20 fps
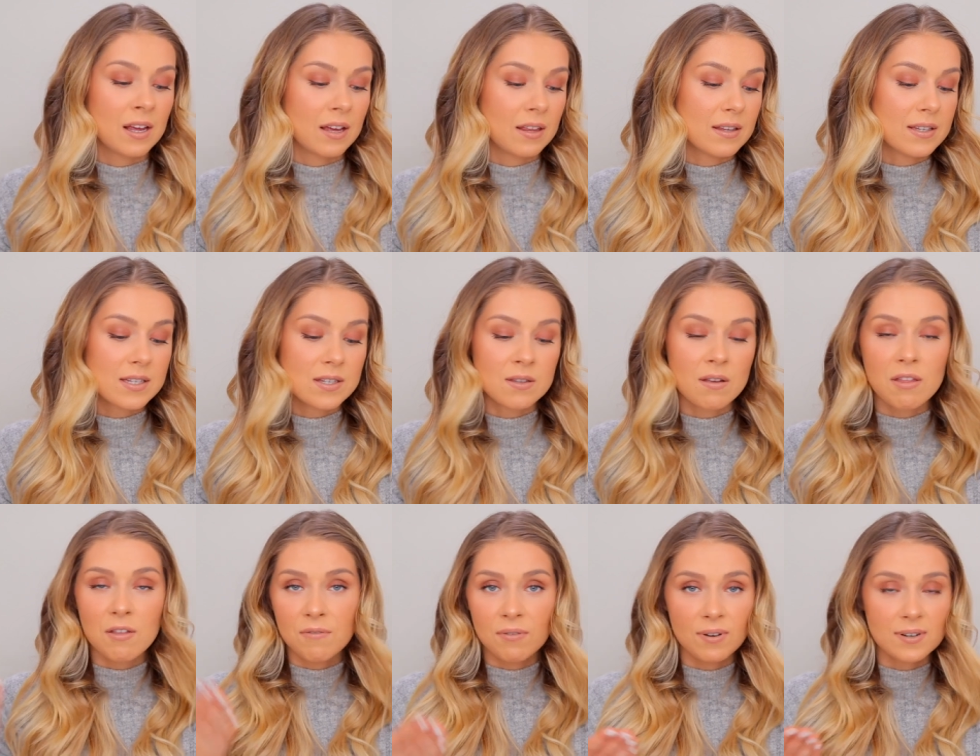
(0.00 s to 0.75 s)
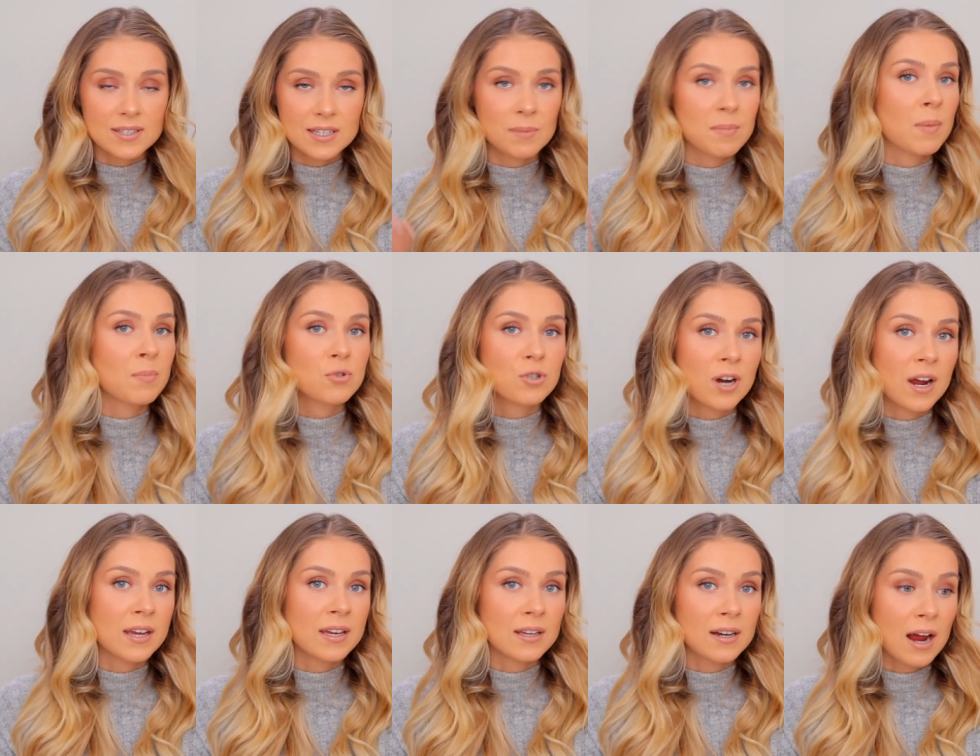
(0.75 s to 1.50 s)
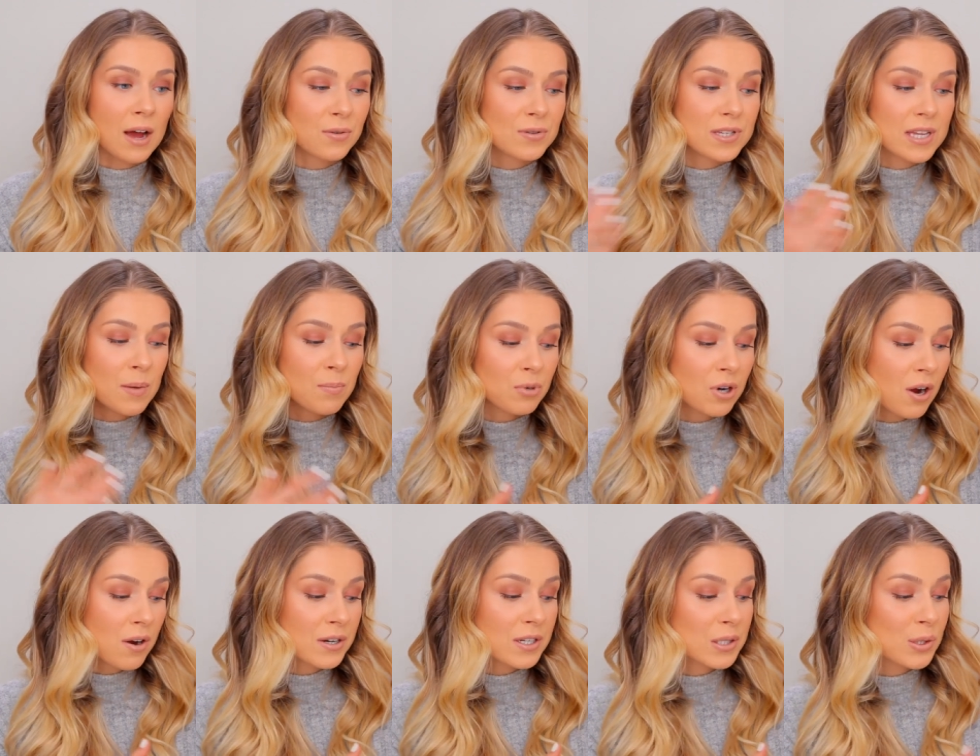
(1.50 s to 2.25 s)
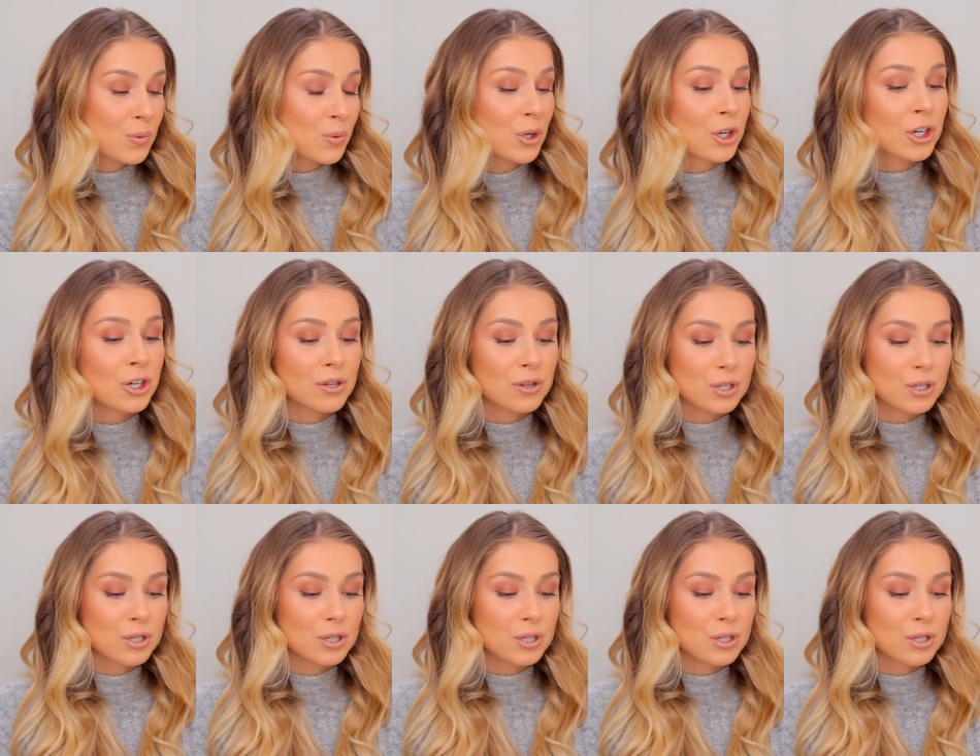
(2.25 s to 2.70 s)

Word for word: this is not the first time I'm trying it out. Some products were.